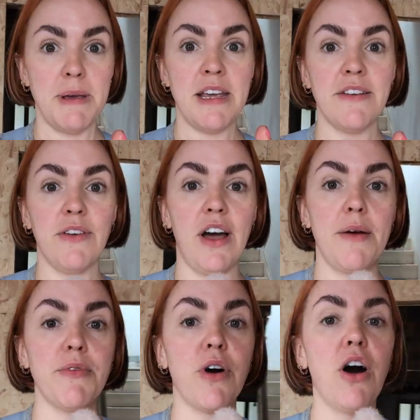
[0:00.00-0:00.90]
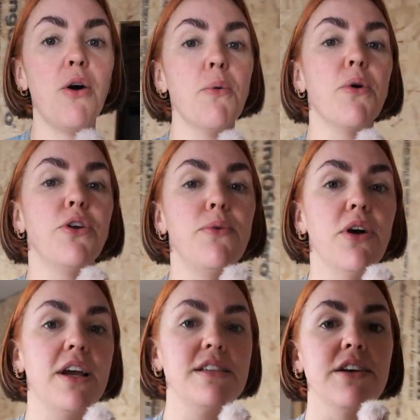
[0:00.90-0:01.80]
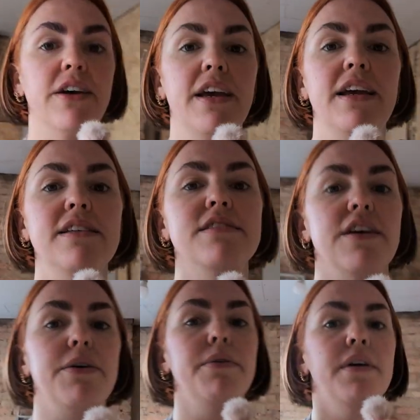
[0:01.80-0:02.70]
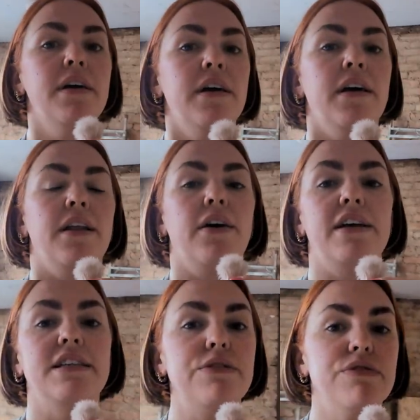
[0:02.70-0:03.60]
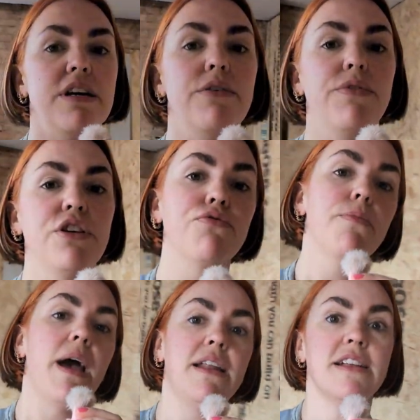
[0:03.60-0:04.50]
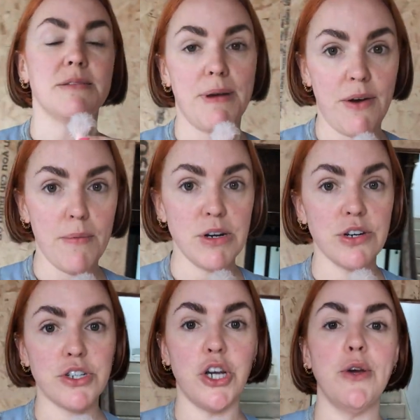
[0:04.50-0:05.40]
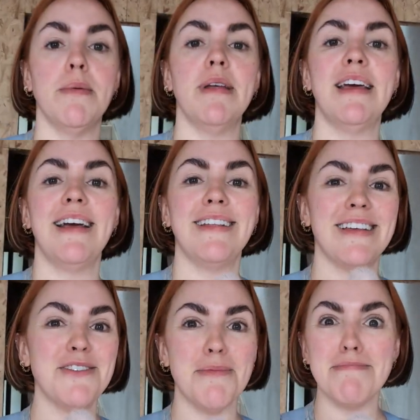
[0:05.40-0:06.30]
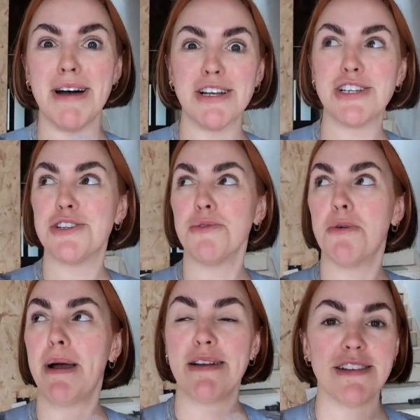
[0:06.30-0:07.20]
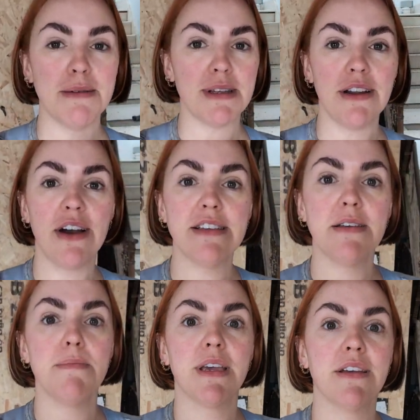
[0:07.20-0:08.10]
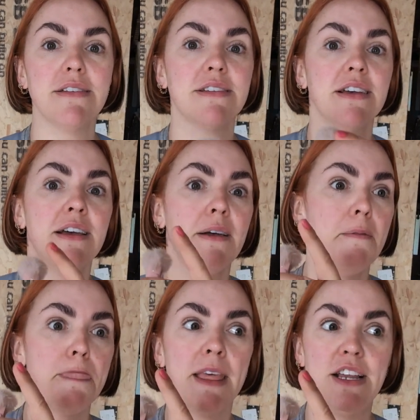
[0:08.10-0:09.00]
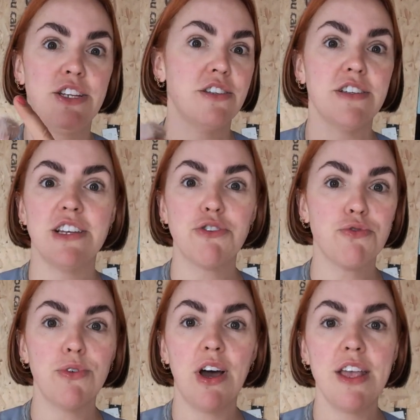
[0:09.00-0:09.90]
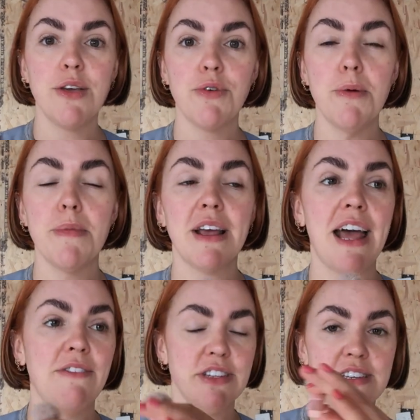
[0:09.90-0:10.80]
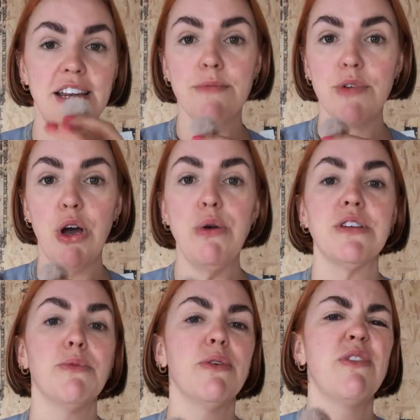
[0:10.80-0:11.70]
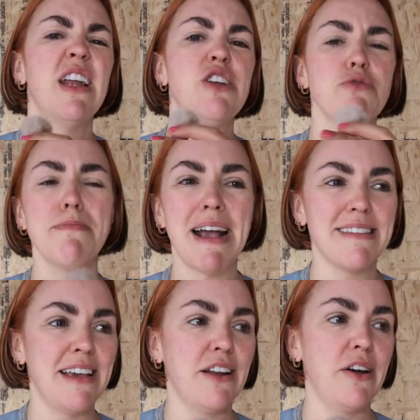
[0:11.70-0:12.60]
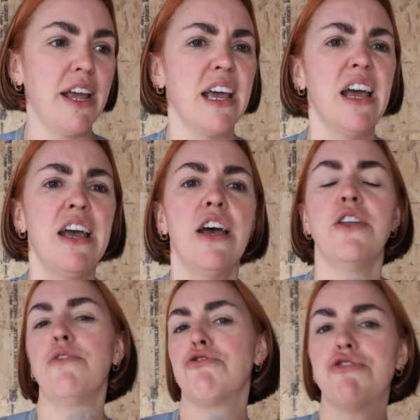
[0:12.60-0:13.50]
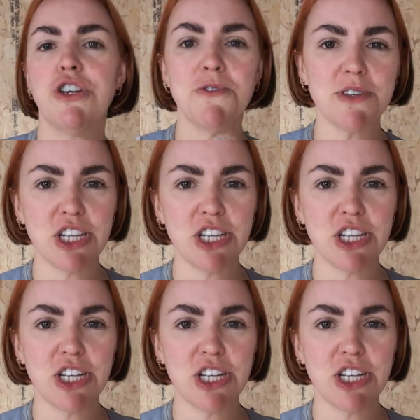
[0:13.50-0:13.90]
speaking of lighting, we've got a whole new lighting circuit in. So lights in the centre of this room and in the spare room, which I'll show you in a minute. There's not much to talk about in terms of lighting because it's just a central light in the room. We're going to have a ceiling rose and want a really dramatic, like not traditional